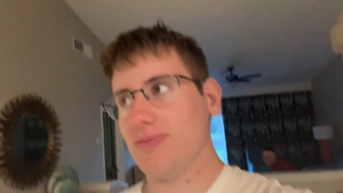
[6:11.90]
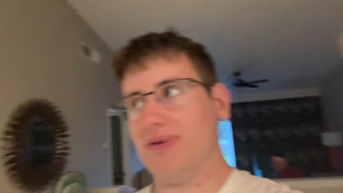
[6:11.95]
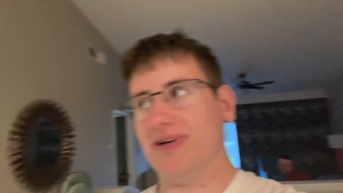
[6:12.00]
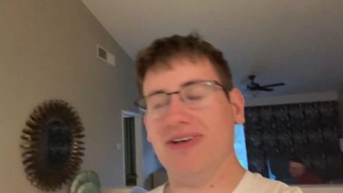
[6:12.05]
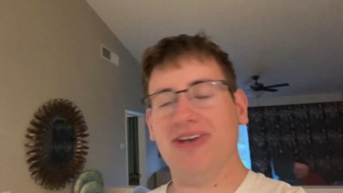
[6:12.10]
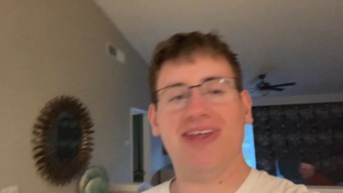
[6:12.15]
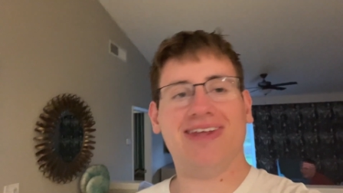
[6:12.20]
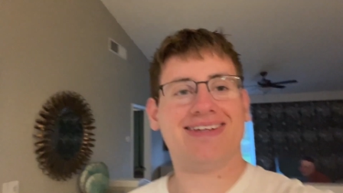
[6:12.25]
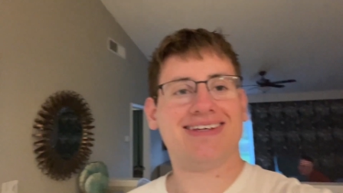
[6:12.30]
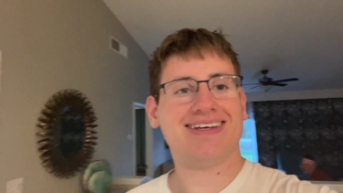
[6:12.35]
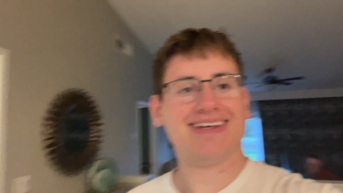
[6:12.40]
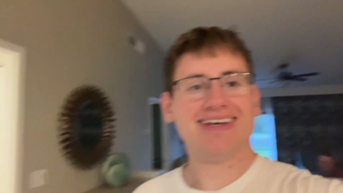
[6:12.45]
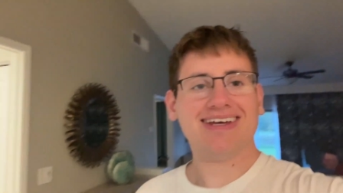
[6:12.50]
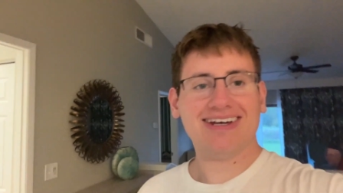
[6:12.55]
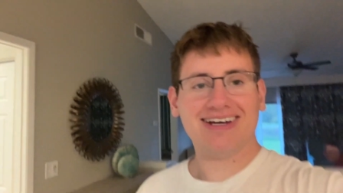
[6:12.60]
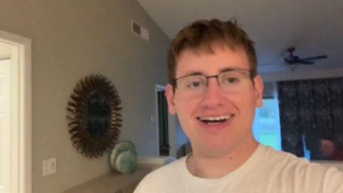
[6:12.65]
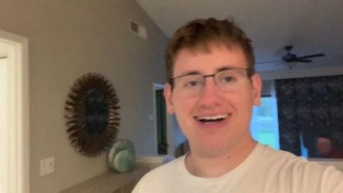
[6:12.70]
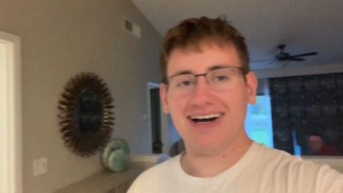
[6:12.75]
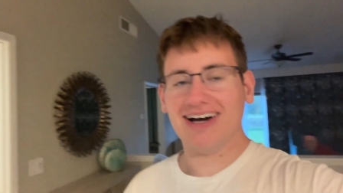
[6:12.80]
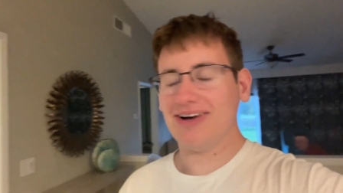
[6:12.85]
but
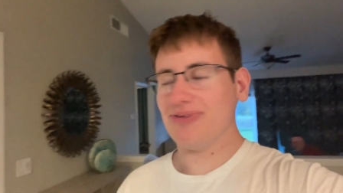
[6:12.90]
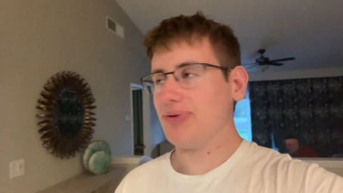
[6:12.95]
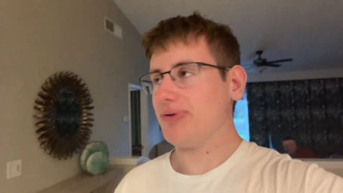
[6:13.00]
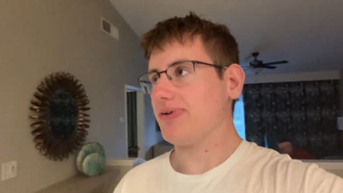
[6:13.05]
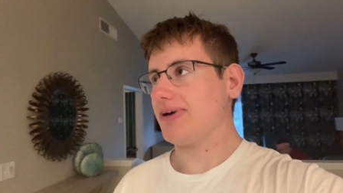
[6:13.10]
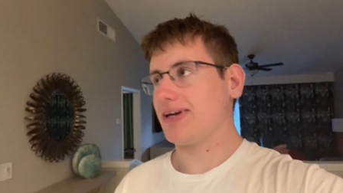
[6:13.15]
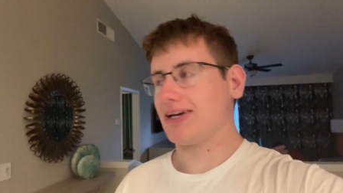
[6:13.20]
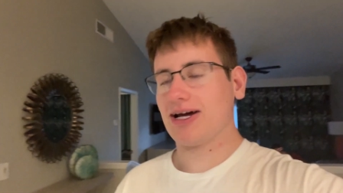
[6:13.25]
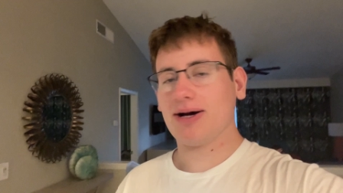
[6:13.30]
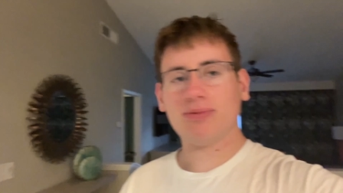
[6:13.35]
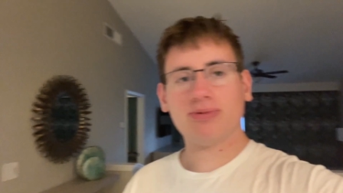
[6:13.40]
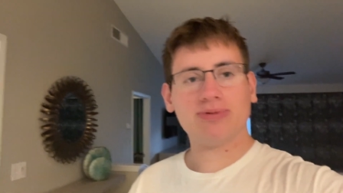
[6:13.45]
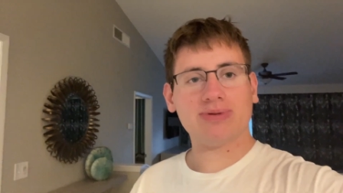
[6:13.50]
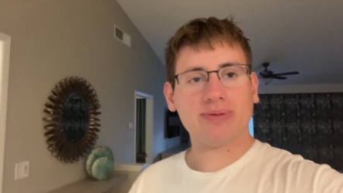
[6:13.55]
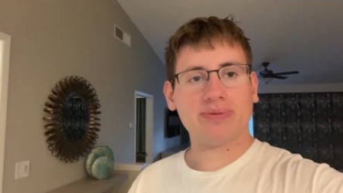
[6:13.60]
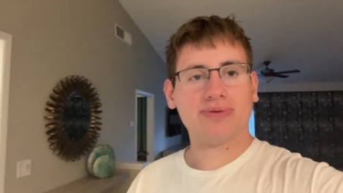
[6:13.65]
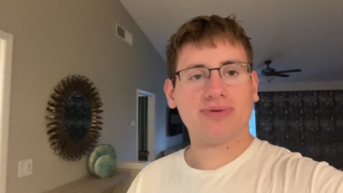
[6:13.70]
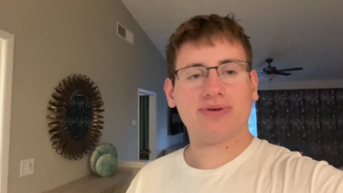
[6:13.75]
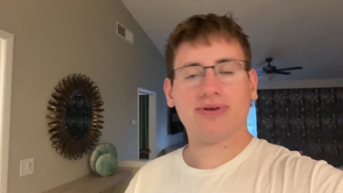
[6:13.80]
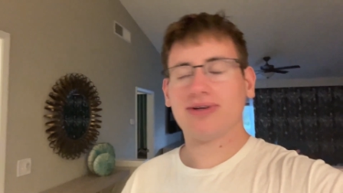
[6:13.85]
uh, we've had a couple
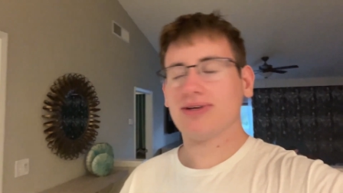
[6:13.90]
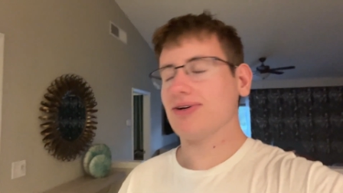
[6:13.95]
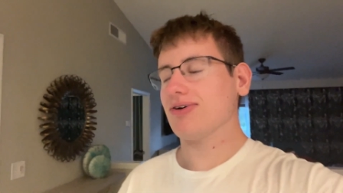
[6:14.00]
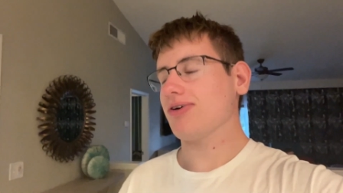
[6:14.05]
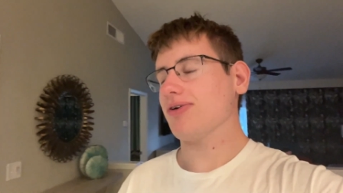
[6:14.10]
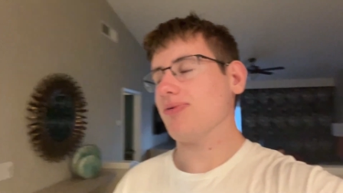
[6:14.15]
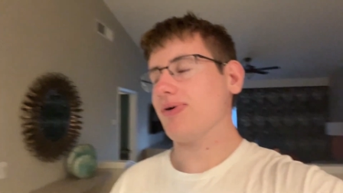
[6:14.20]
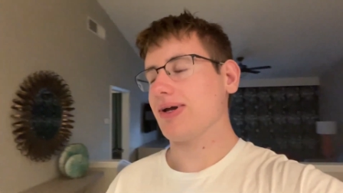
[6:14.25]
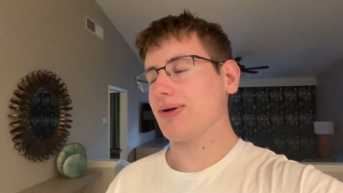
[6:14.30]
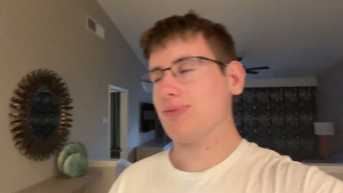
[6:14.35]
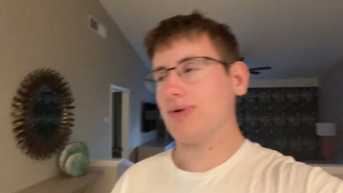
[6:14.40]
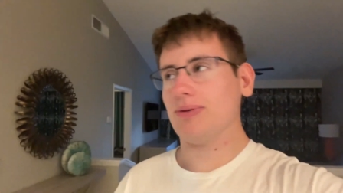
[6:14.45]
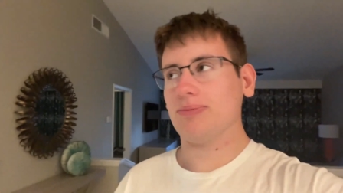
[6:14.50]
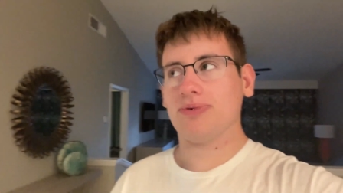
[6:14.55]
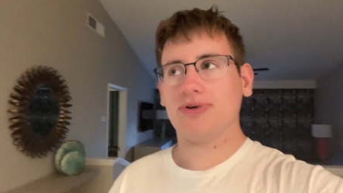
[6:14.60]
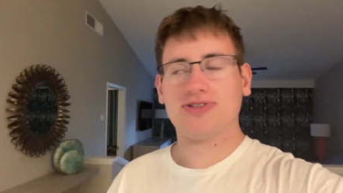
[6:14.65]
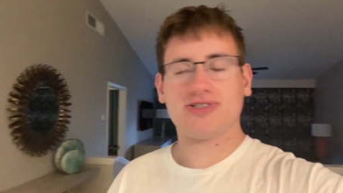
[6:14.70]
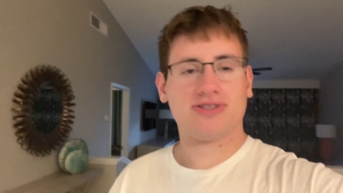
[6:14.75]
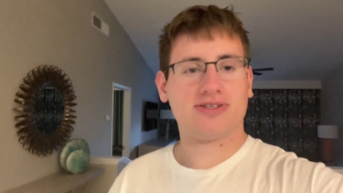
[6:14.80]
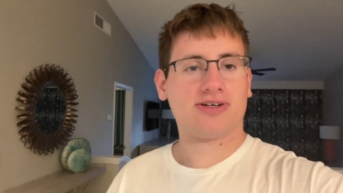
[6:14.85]
people or like one
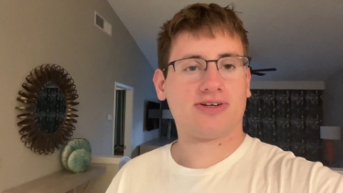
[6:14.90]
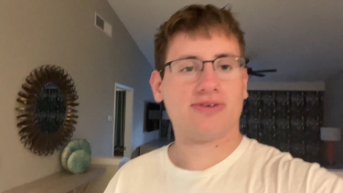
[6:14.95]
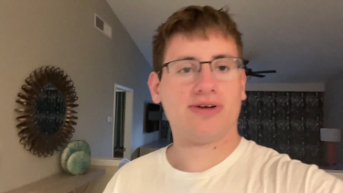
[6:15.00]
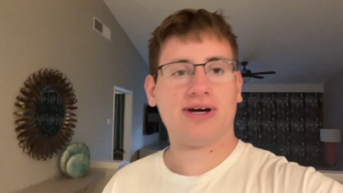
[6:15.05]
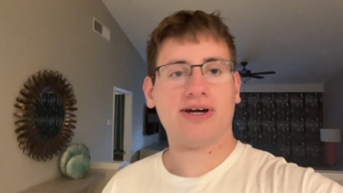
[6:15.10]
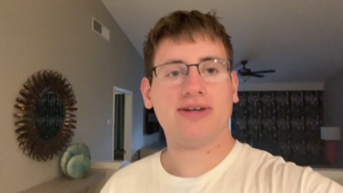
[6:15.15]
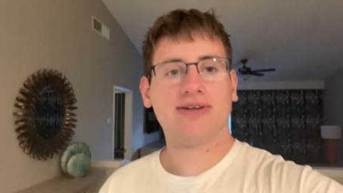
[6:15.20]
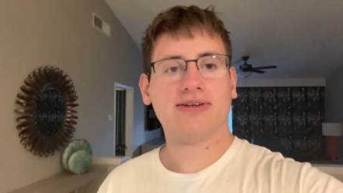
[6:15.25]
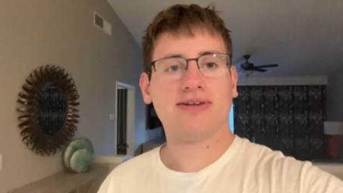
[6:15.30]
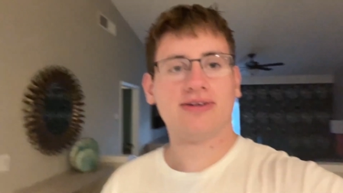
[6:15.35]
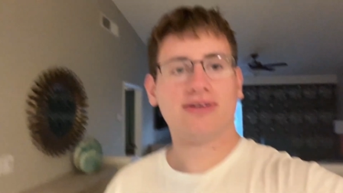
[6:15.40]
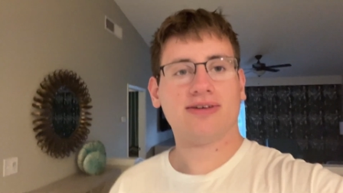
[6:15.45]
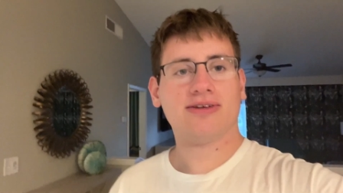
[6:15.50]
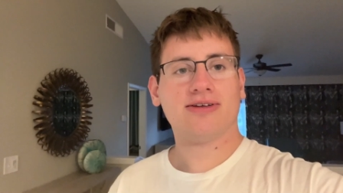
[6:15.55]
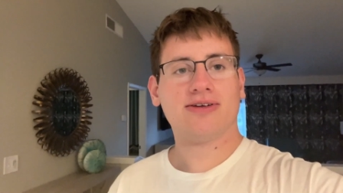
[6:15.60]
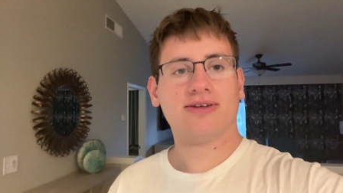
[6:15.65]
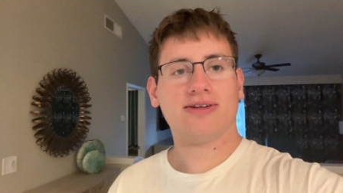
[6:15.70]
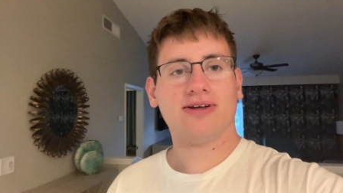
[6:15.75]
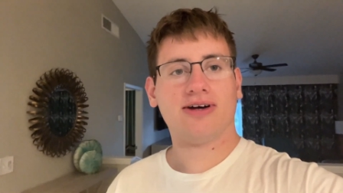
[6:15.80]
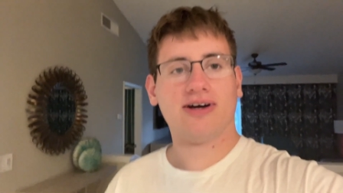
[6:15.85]
person decline
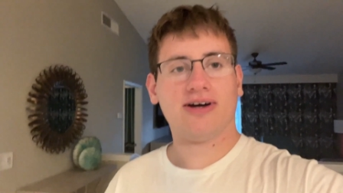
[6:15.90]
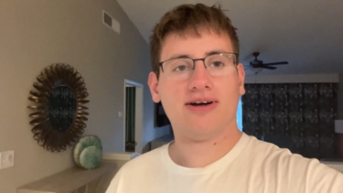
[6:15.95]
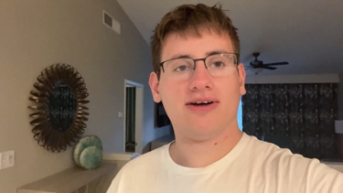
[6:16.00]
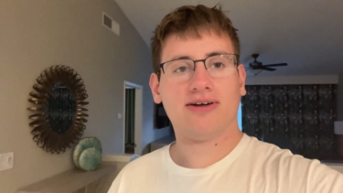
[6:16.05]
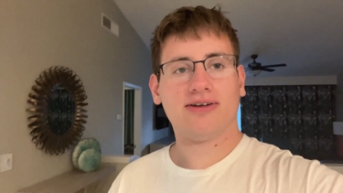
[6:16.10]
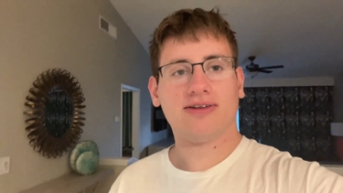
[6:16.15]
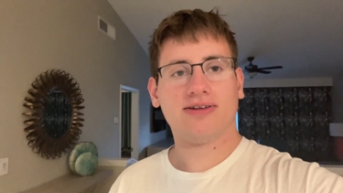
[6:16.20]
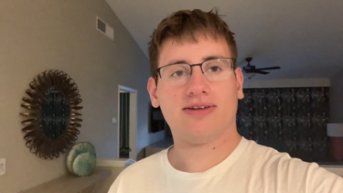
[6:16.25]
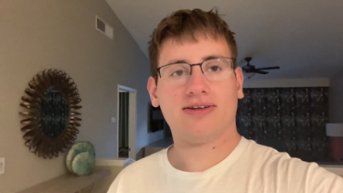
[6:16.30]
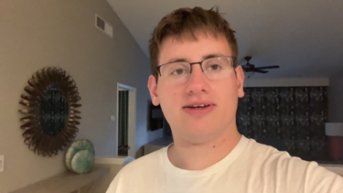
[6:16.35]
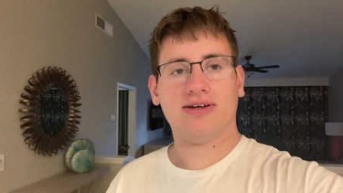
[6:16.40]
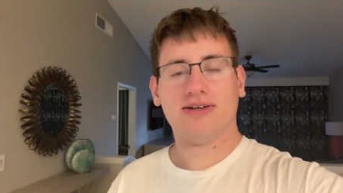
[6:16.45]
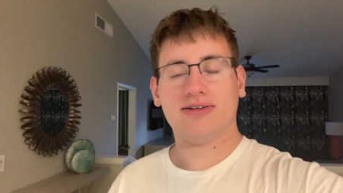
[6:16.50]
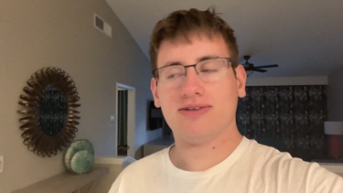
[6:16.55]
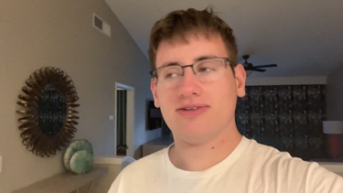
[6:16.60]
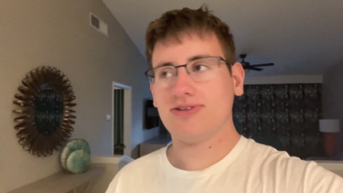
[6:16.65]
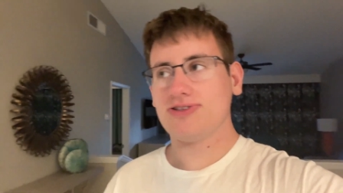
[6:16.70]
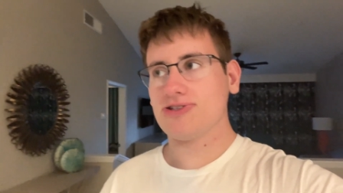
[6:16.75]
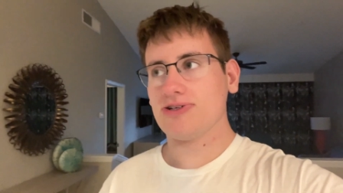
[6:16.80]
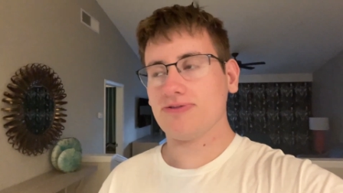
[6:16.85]
uh, it
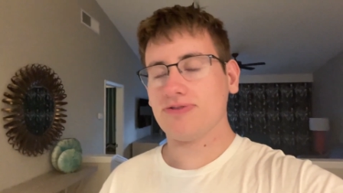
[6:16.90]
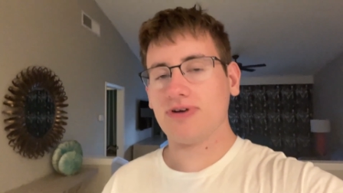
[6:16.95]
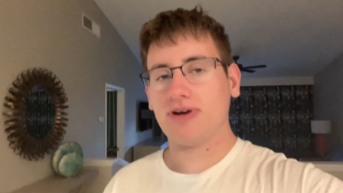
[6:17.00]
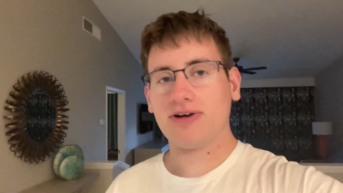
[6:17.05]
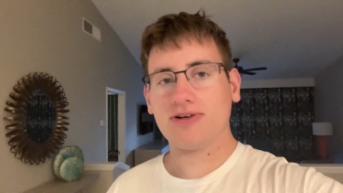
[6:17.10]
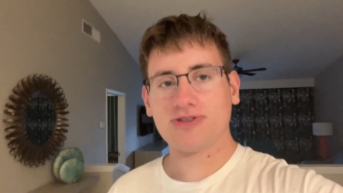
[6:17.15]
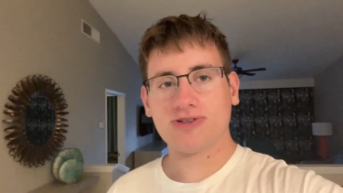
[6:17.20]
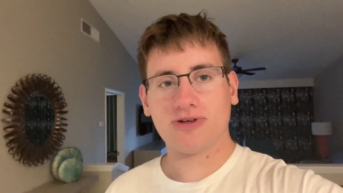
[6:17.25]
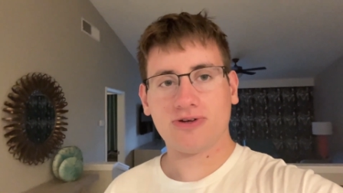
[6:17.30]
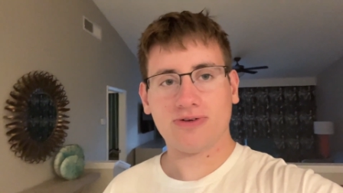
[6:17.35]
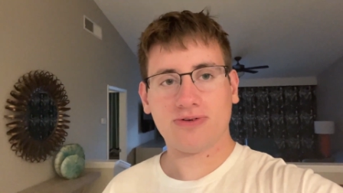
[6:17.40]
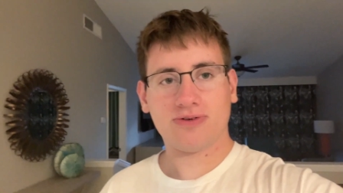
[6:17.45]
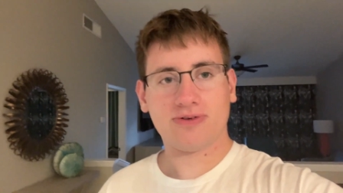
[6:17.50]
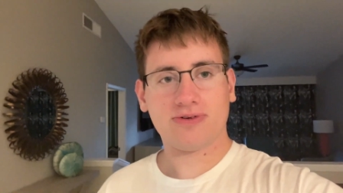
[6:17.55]
so far. So,